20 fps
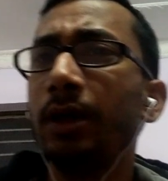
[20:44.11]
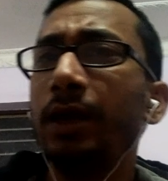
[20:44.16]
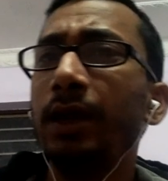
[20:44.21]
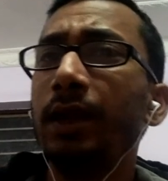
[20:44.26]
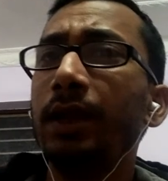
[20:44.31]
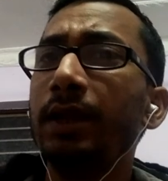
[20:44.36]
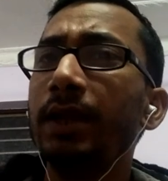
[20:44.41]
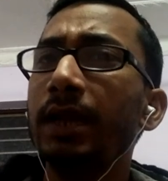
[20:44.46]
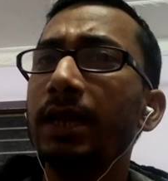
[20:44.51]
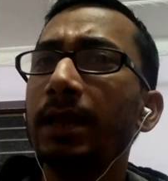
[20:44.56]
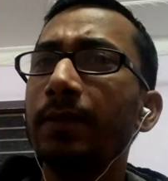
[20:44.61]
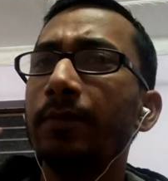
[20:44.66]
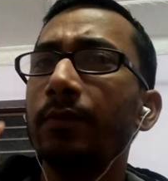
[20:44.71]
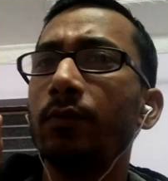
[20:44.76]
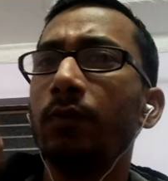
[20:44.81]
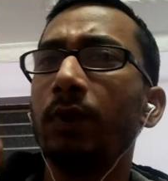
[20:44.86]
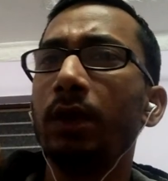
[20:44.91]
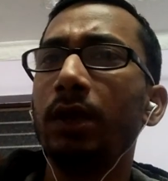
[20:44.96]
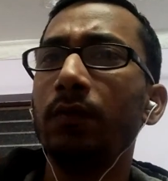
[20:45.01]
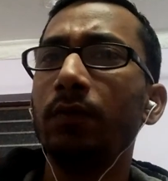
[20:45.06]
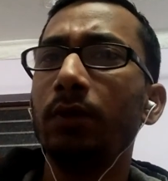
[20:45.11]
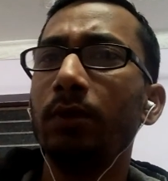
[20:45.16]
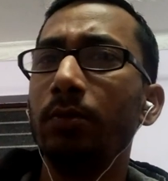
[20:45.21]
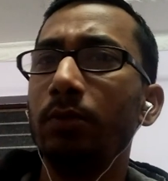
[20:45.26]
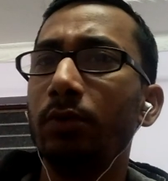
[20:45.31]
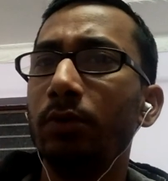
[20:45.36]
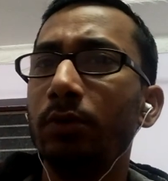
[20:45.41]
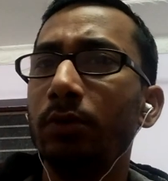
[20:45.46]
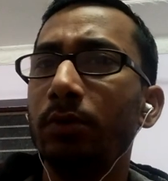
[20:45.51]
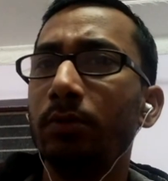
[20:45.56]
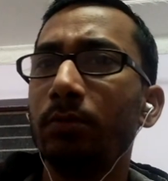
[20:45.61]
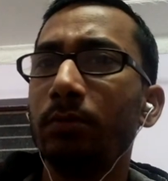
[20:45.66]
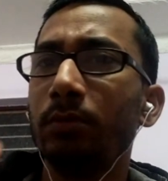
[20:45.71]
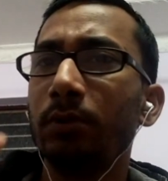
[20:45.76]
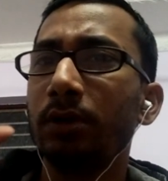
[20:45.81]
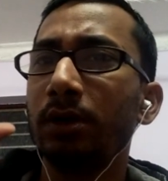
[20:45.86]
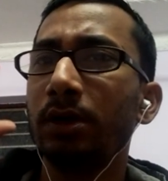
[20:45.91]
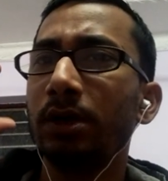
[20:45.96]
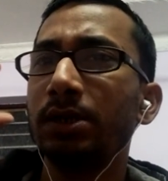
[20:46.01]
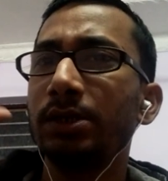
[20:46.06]
India is having only one book,
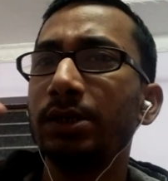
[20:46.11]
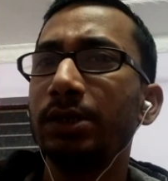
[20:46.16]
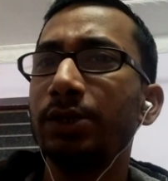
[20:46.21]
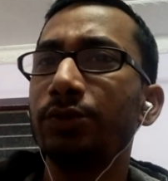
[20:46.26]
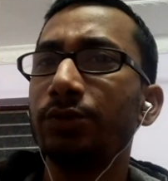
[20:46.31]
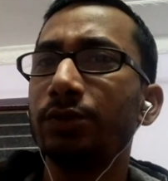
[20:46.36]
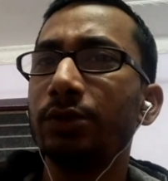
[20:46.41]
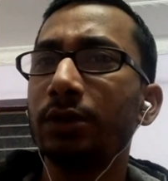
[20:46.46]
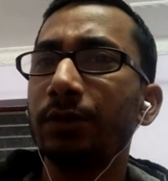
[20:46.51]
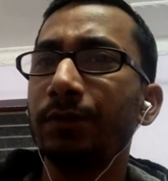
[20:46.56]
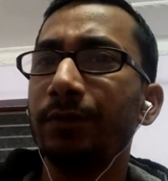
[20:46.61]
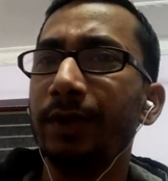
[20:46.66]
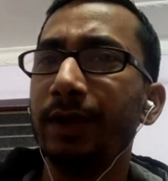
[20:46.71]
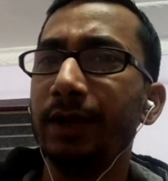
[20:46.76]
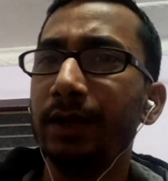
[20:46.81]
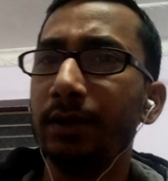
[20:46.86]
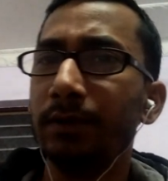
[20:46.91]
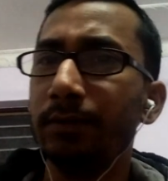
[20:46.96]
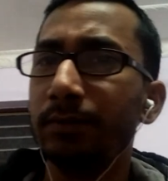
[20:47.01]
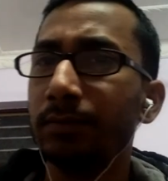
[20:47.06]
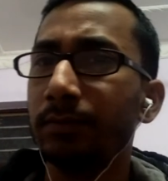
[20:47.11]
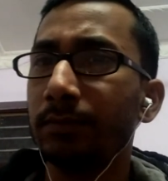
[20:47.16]
Constitution of India,